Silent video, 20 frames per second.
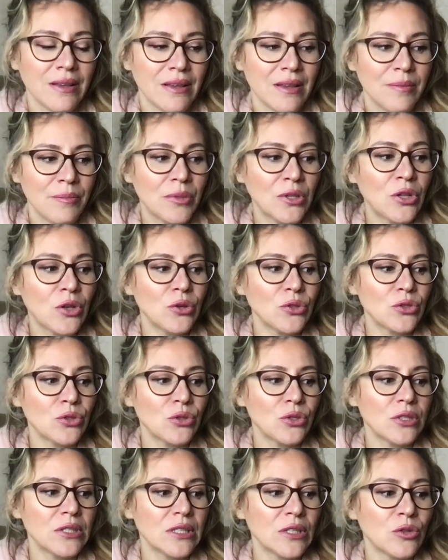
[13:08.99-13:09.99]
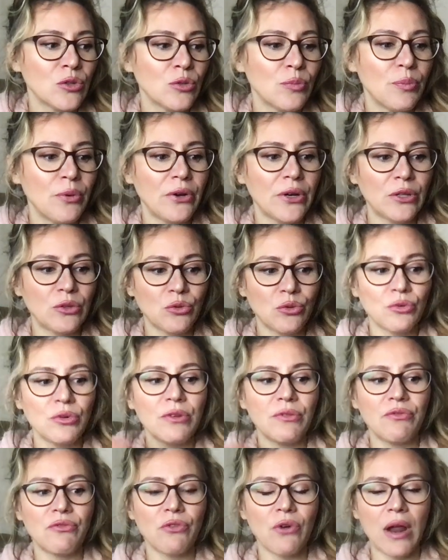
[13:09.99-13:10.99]
But also it's a good period to
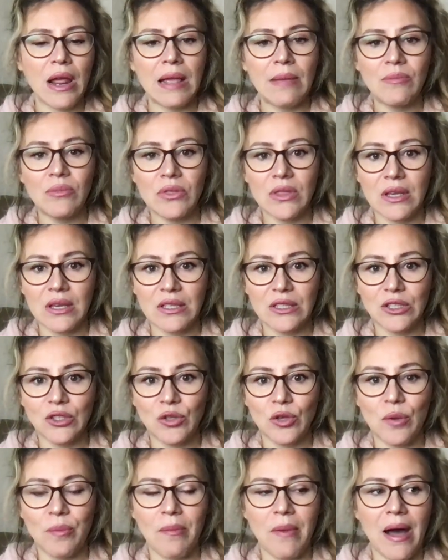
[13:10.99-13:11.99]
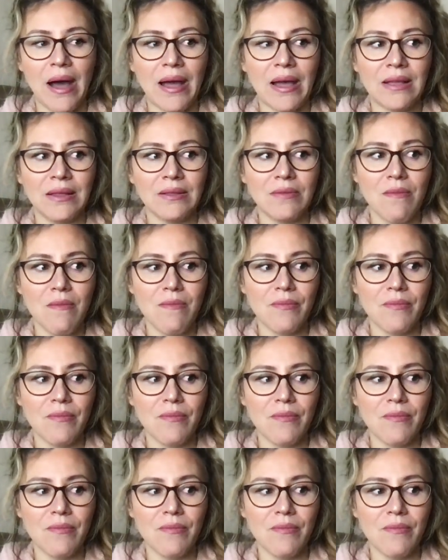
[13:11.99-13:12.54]
reframe things in your mind